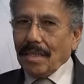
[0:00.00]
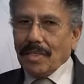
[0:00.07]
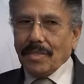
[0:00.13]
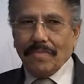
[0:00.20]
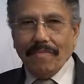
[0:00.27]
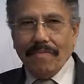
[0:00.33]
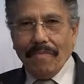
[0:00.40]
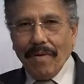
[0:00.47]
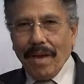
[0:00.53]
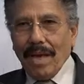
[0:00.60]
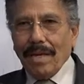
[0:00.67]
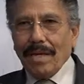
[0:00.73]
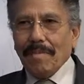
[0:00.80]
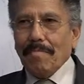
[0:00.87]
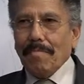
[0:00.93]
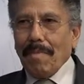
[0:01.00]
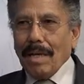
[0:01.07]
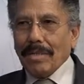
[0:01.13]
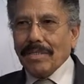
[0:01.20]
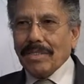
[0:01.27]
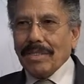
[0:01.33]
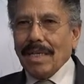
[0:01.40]
is very
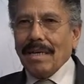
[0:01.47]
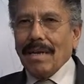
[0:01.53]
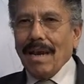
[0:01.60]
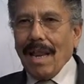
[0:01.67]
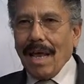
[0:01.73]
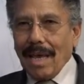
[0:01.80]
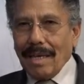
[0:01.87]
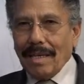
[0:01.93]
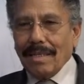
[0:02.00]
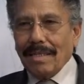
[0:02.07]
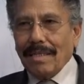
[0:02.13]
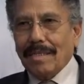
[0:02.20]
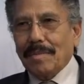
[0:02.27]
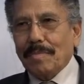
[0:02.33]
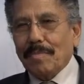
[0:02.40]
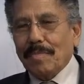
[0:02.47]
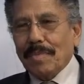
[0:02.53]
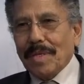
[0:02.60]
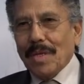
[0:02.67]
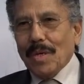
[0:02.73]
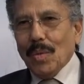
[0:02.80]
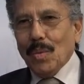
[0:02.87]
much in line
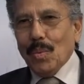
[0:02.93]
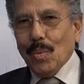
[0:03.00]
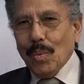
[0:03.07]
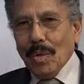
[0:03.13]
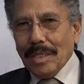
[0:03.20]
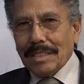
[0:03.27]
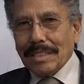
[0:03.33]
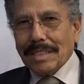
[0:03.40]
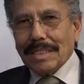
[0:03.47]
with